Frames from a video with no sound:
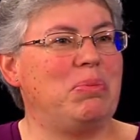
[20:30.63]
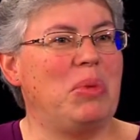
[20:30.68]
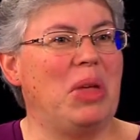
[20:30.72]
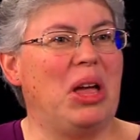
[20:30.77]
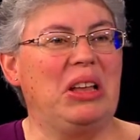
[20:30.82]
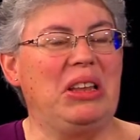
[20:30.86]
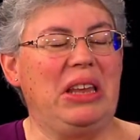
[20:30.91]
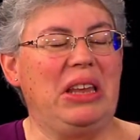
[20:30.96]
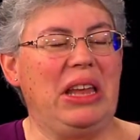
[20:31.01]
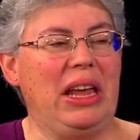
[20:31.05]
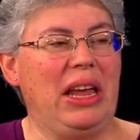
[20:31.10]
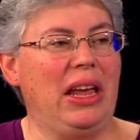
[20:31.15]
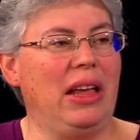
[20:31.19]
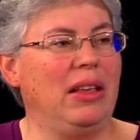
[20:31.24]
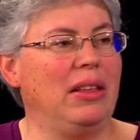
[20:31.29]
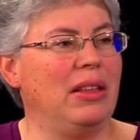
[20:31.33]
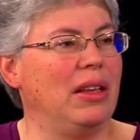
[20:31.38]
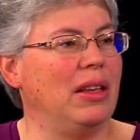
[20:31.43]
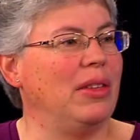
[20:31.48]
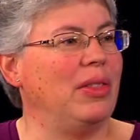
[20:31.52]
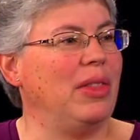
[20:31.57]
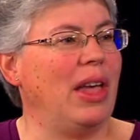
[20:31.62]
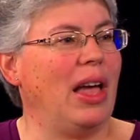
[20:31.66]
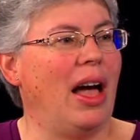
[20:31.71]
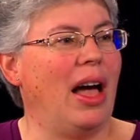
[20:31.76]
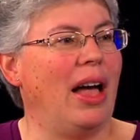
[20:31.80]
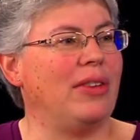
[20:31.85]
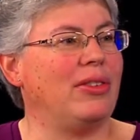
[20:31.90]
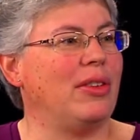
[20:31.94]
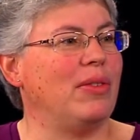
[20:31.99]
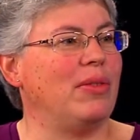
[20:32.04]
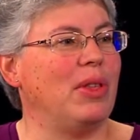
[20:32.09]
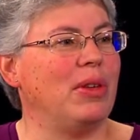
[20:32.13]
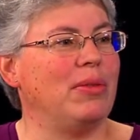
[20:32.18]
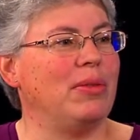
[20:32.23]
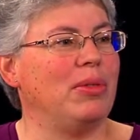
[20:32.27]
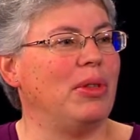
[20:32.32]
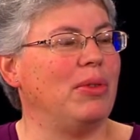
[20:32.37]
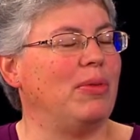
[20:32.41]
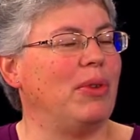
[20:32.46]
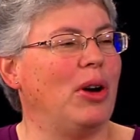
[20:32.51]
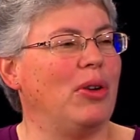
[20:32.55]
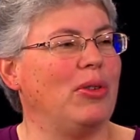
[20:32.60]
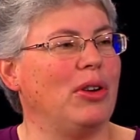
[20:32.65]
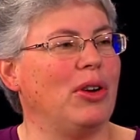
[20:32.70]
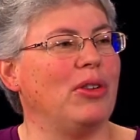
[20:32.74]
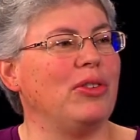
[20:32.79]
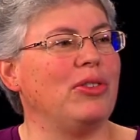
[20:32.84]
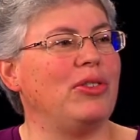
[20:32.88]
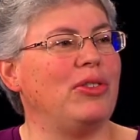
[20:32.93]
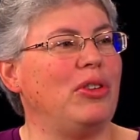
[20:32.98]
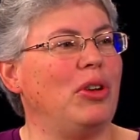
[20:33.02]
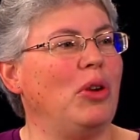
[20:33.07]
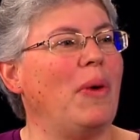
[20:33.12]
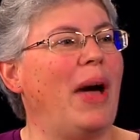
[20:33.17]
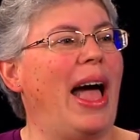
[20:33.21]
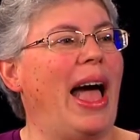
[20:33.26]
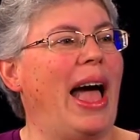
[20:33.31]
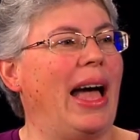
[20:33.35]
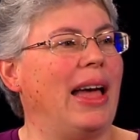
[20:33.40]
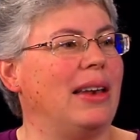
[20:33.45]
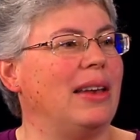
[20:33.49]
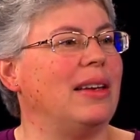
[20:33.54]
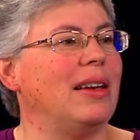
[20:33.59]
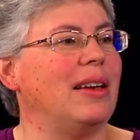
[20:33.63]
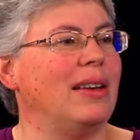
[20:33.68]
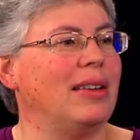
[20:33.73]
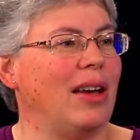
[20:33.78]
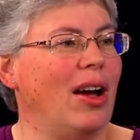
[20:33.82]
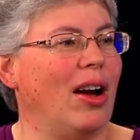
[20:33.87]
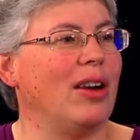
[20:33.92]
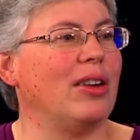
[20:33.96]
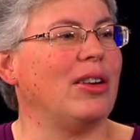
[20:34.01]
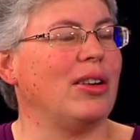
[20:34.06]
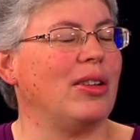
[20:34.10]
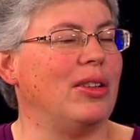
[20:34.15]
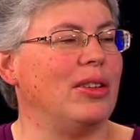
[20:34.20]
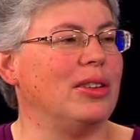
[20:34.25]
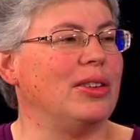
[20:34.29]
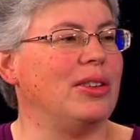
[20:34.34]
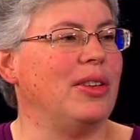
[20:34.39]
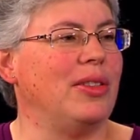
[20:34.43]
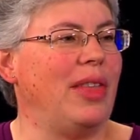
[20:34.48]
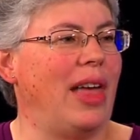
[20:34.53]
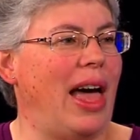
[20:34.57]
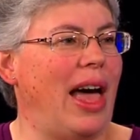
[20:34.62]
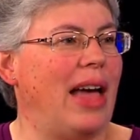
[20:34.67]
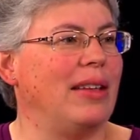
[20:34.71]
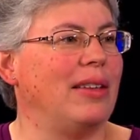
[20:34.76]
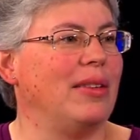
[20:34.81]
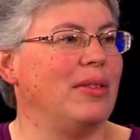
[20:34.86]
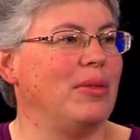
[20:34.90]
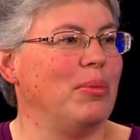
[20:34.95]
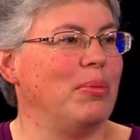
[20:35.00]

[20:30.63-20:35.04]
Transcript: a need in the eyes of the, the voters to add an article to that